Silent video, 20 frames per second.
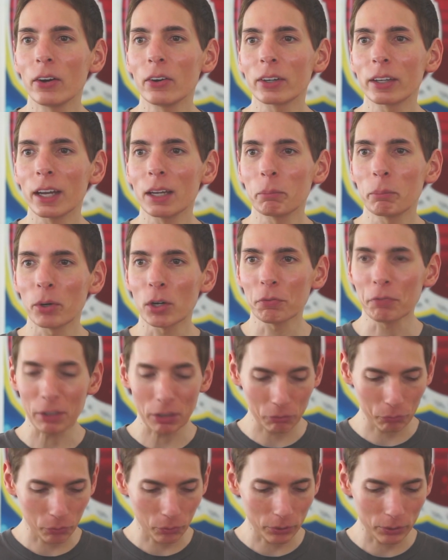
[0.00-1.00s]
Okay,
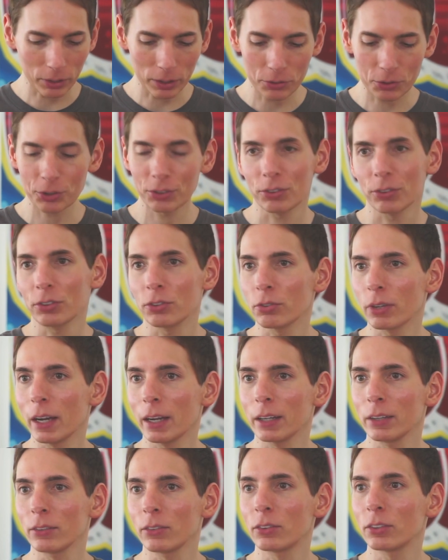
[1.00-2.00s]
perfect for Dungeons and
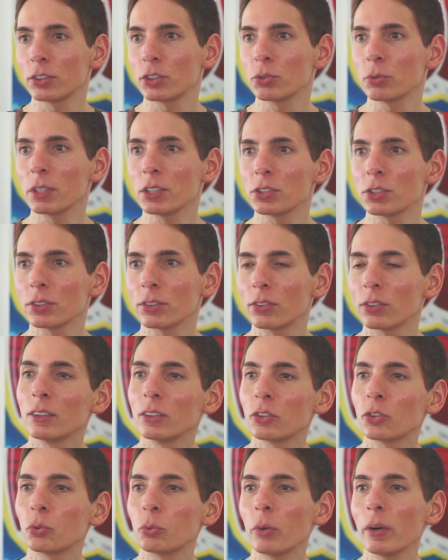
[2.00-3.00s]
Dragons situations.
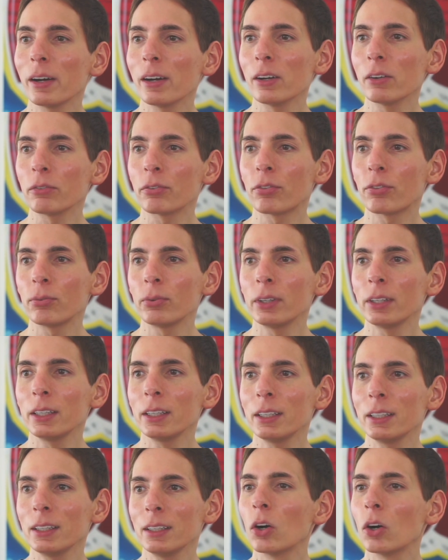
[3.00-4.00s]
twelve,
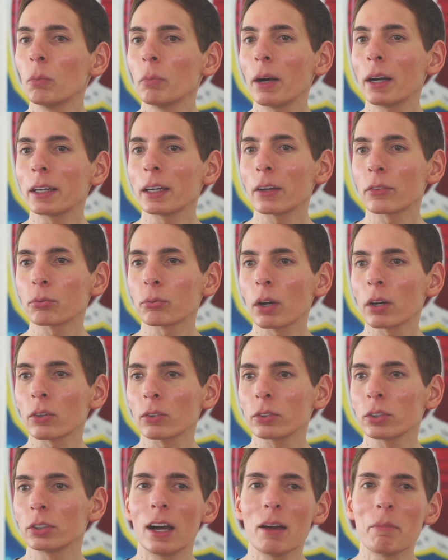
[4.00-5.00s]
three, oh, I got
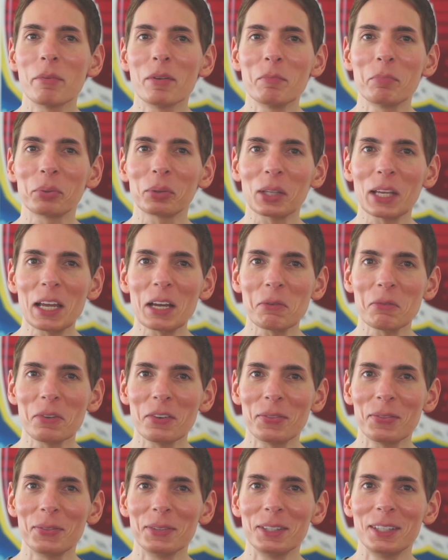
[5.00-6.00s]
throttled. I've been playing
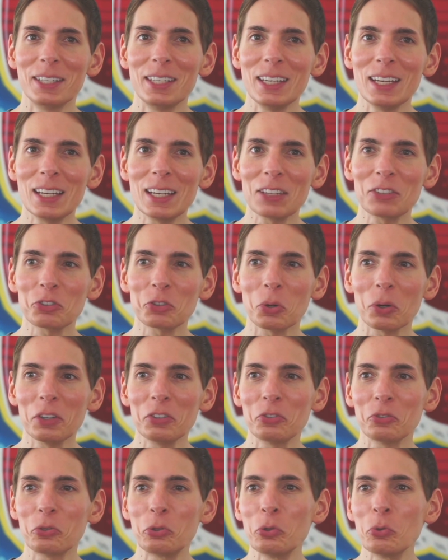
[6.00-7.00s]
with D N S
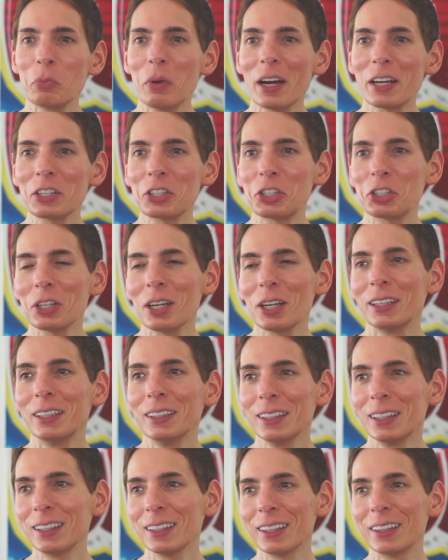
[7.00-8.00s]
toys too much.
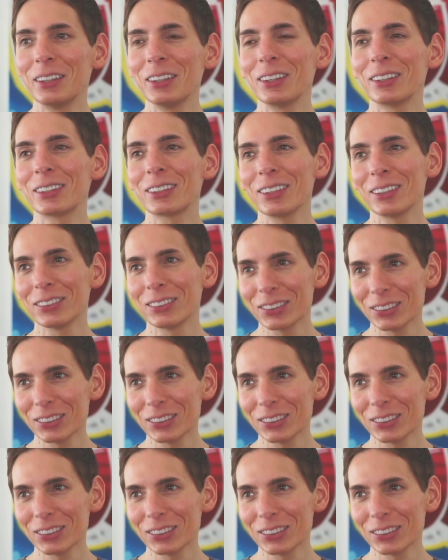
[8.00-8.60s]
There it goes.